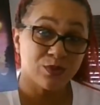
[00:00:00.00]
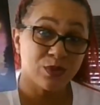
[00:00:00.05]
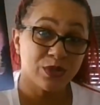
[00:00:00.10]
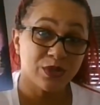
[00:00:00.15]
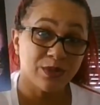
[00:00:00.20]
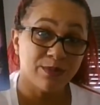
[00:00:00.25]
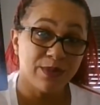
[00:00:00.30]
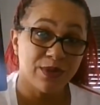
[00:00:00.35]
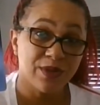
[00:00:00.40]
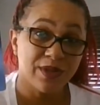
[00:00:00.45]
will
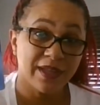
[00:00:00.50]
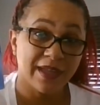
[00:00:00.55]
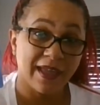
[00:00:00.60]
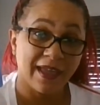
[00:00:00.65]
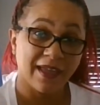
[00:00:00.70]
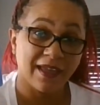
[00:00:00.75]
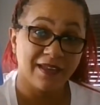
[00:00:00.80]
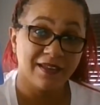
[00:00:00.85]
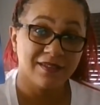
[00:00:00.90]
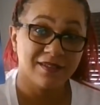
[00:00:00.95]

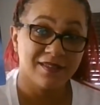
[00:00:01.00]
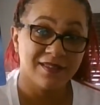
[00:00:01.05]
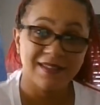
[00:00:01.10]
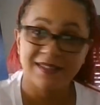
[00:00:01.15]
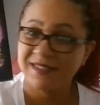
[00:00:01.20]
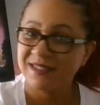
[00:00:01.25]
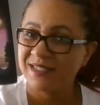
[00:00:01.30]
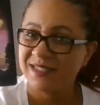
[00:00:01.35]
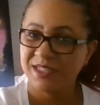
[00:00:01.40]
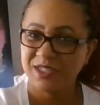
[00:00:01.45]
communicate.
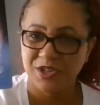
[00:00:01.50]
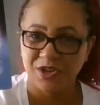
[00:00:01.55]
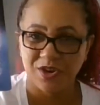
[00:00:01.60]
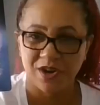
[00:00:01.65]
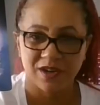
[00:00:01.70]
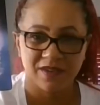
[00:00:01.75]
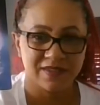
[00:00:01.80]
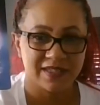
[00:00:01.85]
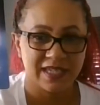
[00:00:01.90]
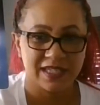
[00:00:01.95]
This is a
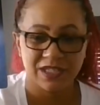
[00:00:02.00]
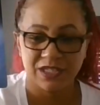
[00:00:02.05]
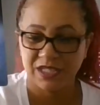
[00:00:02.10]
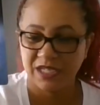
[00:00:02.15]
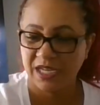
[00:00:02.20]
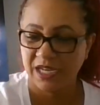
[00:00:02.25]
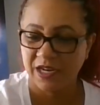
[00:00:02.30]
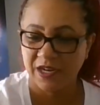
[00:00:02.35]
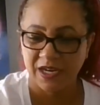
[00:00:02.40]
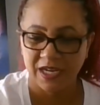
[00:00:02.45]
card of
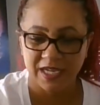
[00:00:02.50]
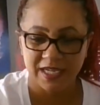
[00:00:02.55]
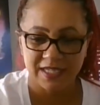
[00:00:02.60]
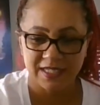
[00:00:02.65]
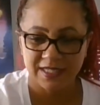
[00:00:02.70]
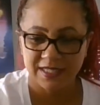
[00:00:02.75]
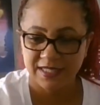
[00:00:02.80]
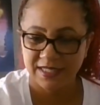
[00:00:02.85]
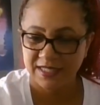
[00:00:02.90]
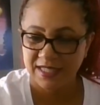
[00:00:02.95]

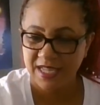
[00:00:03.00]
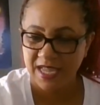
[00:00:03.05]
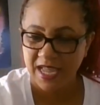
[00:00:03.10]
Sagittarius.